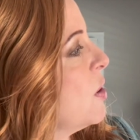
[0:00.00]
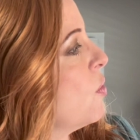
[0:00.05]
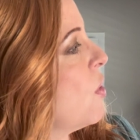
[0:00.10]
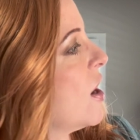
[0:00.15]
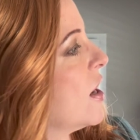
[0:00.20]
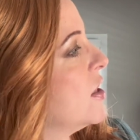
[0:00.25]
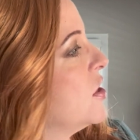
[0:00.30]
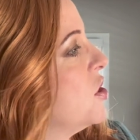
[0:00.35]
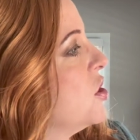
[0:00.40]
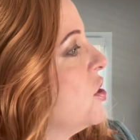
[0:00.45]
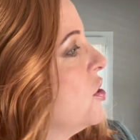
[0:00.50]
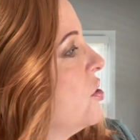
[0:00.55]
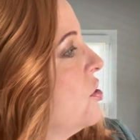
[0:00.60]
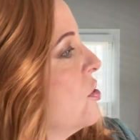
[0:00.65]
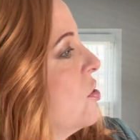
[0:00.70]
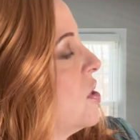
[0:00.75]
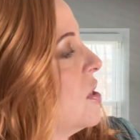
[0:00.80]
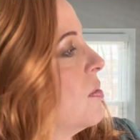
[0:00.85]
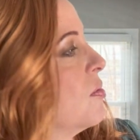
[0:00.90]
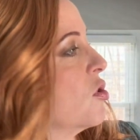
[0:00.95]
want to
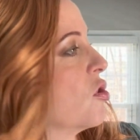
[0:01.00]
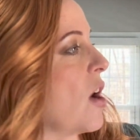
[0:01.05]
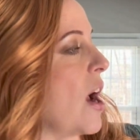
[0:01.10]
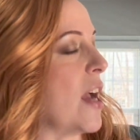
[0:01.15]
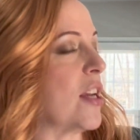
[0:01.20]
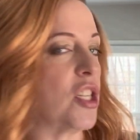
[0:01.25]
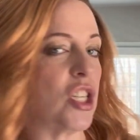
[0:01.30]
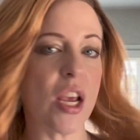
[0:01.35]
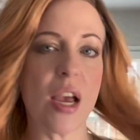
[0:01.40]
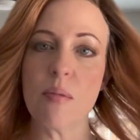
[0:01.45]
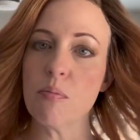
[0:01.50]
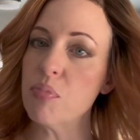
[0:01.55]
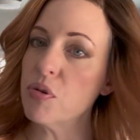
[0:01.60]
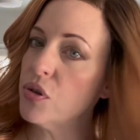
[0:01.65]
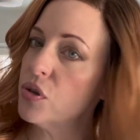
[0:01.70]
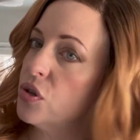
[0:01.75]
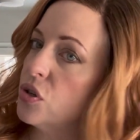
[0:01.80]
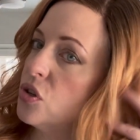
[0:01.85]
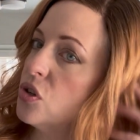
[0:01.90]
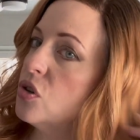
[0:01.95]
do some dry
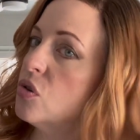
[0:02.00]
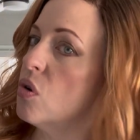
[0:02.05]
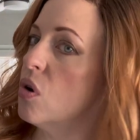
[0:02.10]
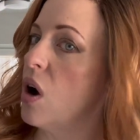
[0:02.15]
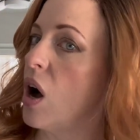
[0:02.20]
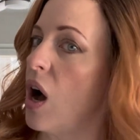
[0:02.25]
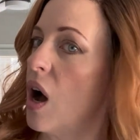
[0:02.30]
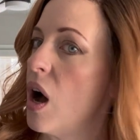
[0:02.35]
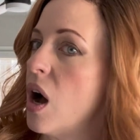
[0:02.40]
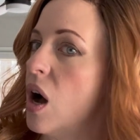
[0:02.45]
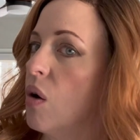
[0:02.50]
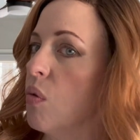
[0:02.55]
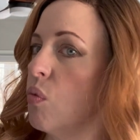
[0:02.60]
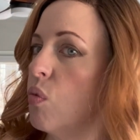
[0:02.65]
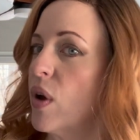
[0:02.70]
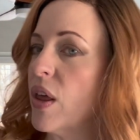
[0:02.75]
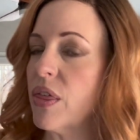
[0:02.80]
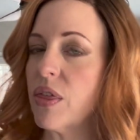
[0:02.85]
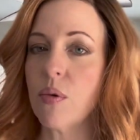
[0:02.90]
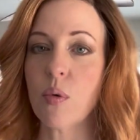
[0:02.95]
shampoo
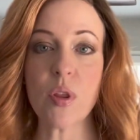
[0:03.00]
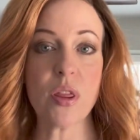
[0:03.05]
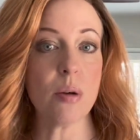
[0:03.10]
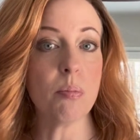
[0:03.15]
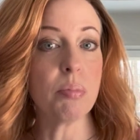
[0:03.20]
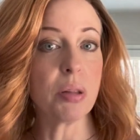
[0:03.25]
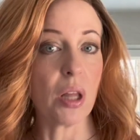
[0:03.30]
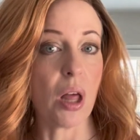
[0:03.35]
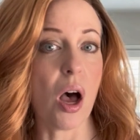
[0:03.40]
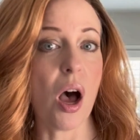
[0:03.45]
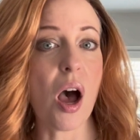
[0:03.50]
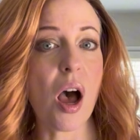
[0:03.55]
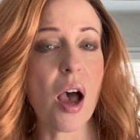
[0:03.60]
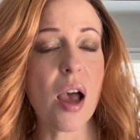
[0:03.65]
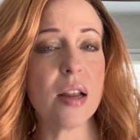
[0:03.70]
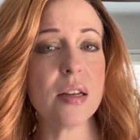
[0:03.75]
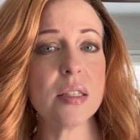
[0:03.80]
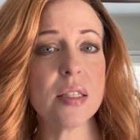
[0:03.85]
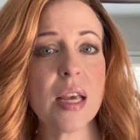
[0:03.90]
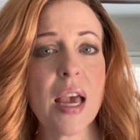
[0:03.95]
with a
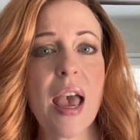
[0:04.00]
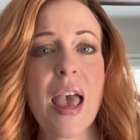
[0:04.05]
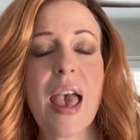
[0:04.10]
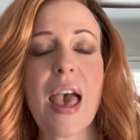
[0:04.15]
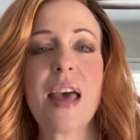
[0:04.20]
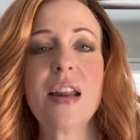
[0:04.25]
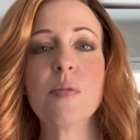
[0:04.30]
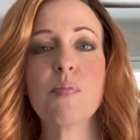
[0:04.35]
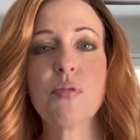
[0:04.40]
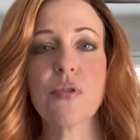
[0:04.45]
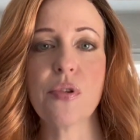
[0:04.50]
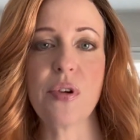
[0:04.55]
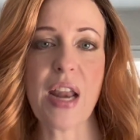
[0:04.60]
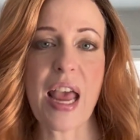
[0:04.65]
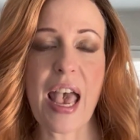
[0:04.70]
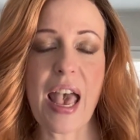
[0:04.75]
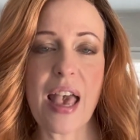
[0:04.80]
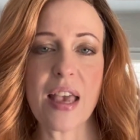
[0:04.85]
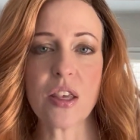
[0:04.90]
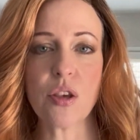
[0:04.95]
blonde and a
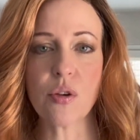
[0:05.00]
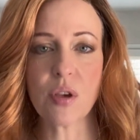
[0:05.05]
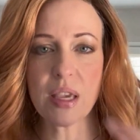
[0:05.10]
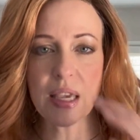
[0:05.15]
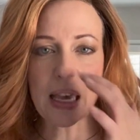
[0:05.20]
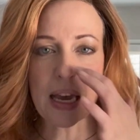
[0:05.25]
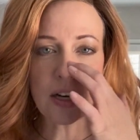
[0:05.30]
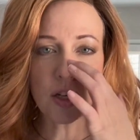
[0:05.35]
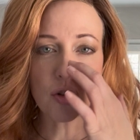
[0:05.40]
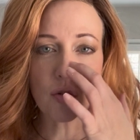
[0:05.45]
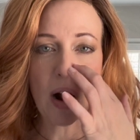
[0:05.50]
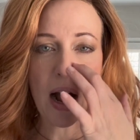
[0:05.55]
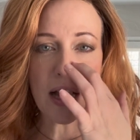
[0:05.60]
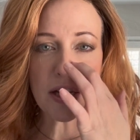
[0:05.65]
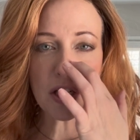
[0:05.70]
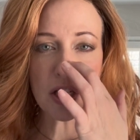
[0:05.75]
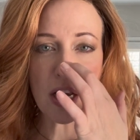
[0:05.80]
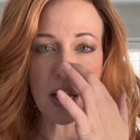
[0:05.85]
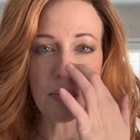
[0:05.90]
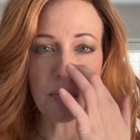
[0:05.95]
brunette. You can get dry
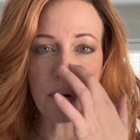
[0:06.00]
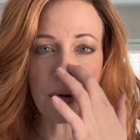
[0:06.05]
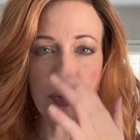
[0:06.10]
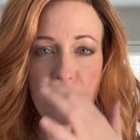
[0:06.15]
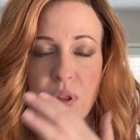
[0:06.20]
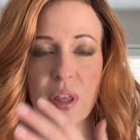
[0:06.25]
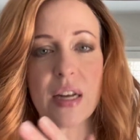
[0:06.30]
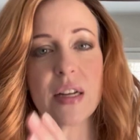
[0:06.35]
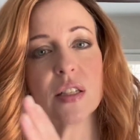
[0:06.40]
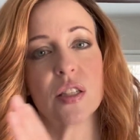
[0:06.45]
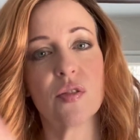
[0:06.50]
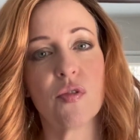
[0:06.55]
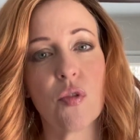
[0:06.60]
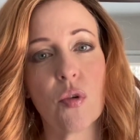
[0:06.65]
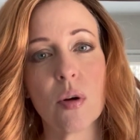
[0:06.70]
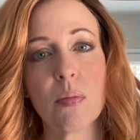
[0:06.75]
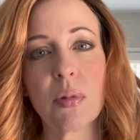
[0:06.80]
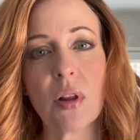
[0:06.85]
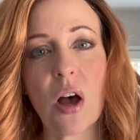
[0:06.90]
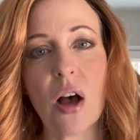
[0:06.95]
shampoo that is
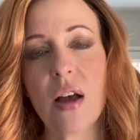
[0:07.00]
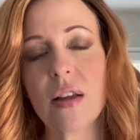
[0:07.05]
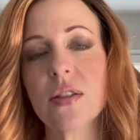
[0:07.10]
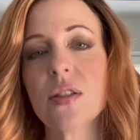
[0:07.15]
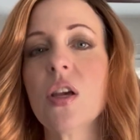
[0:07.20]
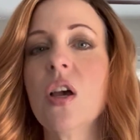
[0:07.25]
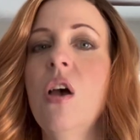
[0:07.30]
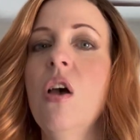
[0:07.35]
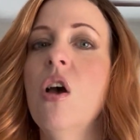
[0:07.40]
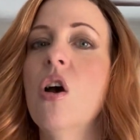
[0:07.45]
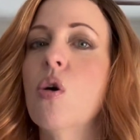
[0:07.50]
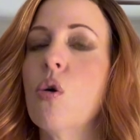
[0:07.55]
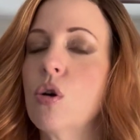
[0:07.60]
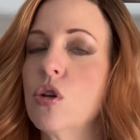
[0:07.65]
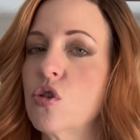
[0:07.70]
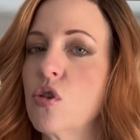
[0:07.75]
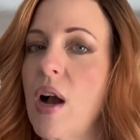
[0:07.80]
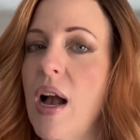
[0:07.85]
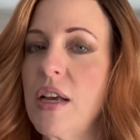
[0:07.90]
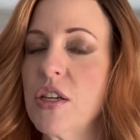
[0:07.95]
for blondes or
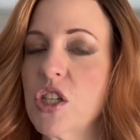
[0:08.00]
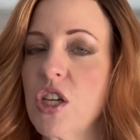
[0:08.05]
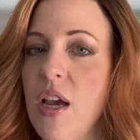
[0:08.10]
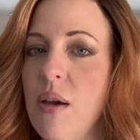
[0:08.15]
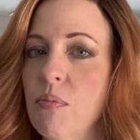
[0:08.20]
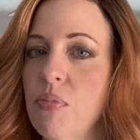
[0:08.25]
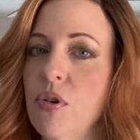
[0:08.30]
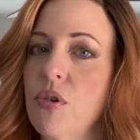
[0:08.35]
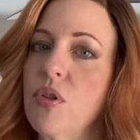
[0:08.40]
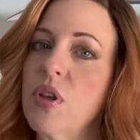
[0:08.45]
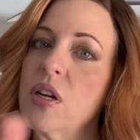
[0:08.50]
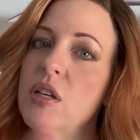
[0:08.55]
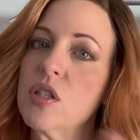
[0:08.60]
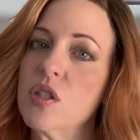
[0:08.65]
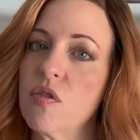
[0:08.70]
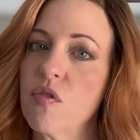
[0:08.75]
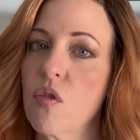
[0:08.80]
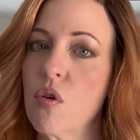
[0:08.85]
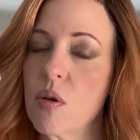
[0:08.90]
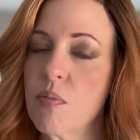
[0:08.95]
dry shampoo that is
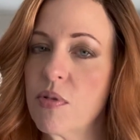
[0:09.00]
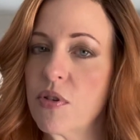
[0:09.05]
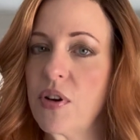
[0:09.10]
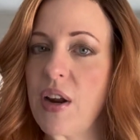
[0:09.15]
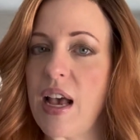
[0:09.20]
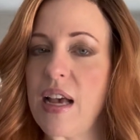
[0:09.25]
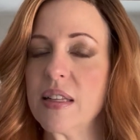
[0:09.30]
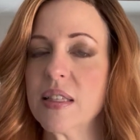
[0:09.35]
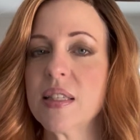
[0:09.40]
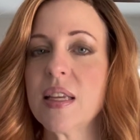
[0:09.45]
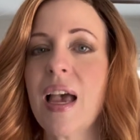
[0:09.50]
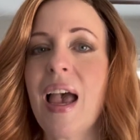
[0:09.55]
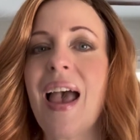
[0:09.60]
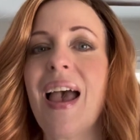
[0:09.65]
for brunettes.